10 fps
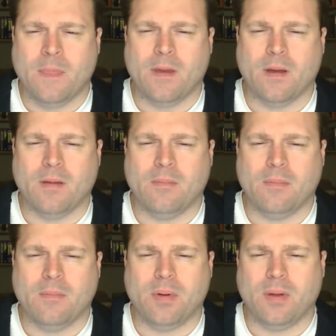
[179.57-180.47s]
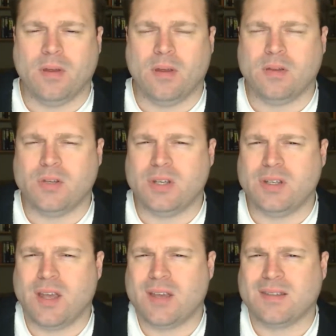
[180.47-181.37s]
But she
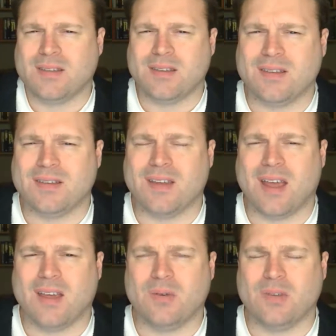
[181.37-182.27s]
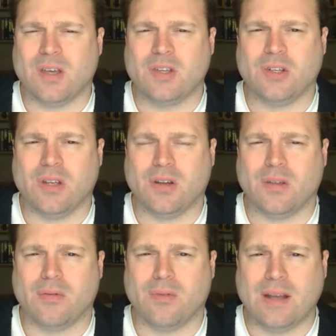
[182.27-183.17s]
takes this an accusation and a
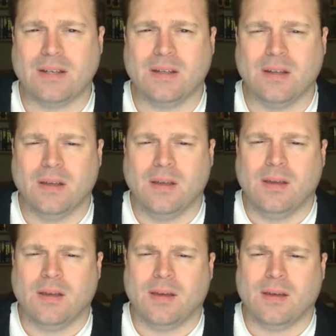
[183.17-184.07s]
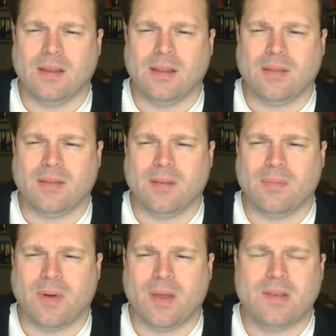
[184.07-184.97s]
threat.
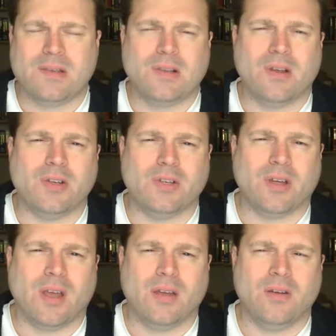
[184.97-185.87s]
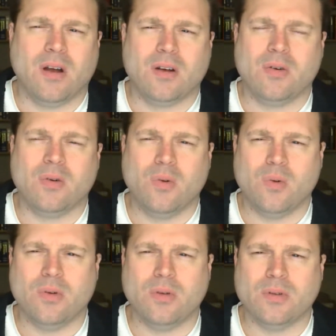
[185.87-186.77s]
By this logic, had Dr.
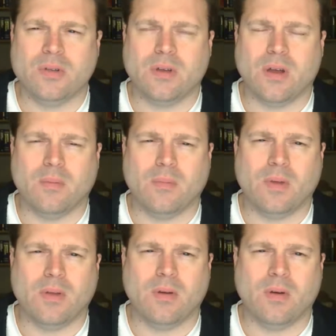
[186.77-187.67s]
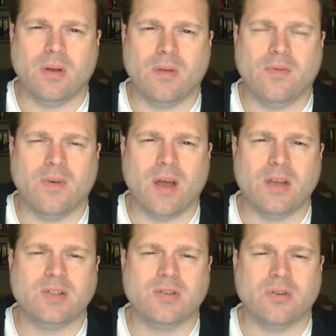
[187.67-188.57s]
Oule,
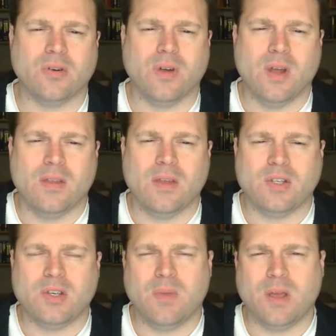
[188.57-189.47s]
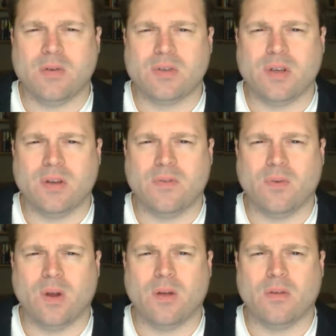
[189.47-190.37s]
advised her that she make herself
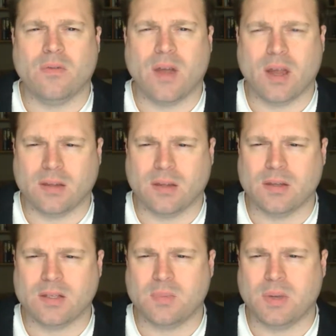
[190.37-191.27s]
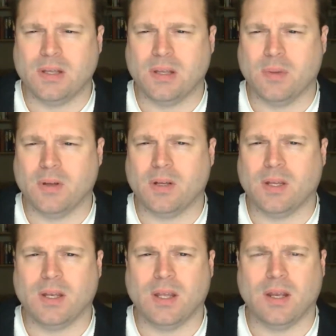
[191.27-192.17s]
aware of the fact that the speed limit
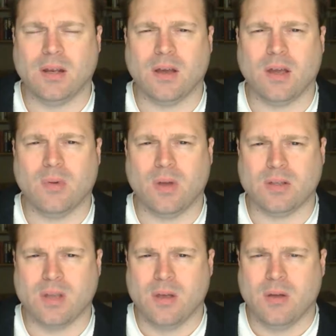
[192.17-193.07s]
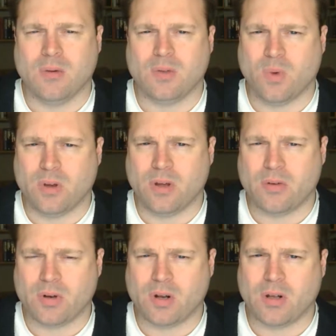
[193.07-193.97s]
on Canadian highways was
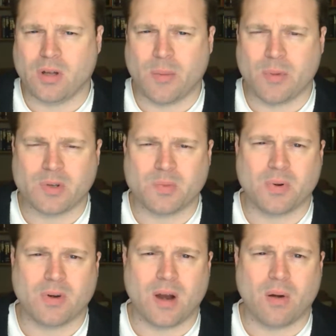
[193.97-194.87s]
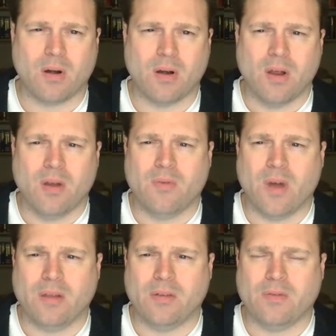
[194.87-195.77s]
100 kilometers per hour
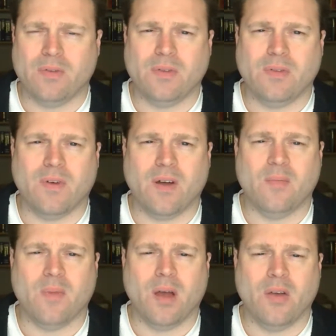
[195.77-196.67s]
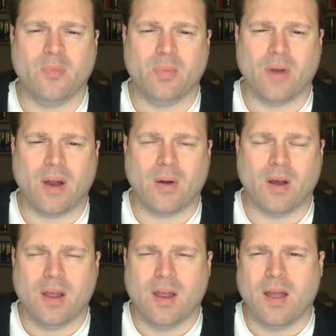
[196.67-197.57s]
rather than 55 miles per
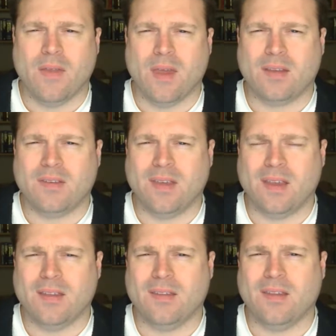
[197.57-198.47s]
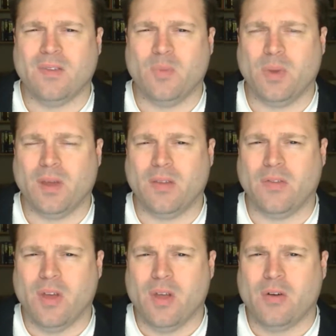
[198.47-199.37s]
hour, and that exceeding these
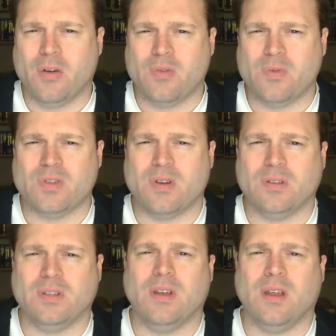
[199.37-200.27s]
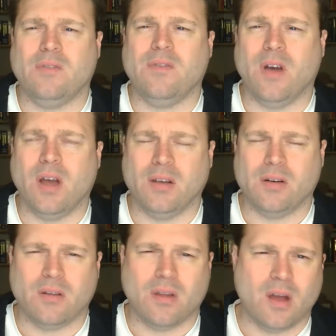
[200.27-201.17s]
speeds could result in a fine
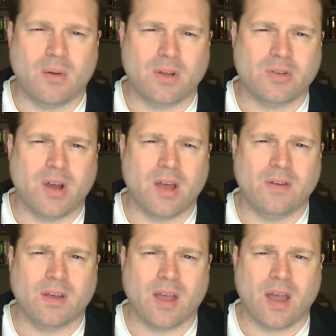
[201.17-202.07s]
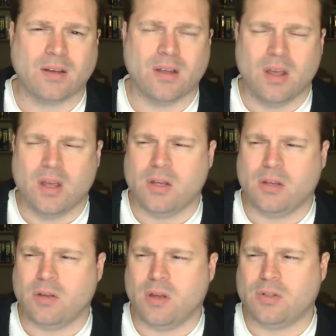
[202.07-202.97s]
under the Highway Traffic Act,
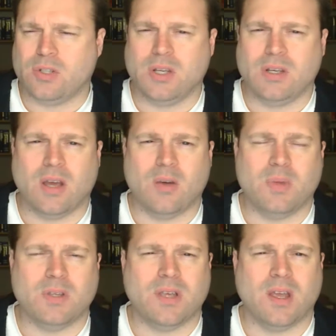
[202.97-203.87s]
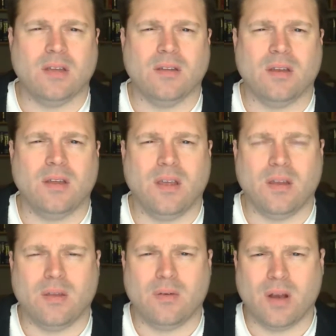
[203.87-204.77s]
she'd now be saying that he
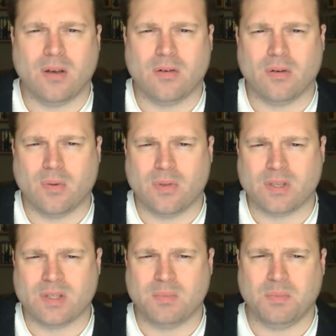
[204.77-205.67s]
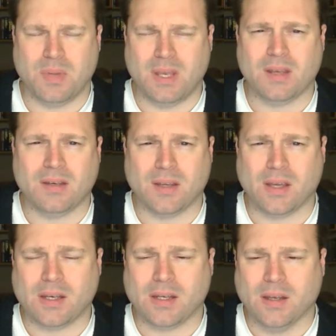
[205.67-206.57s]
had threatened her with a speeding ticket.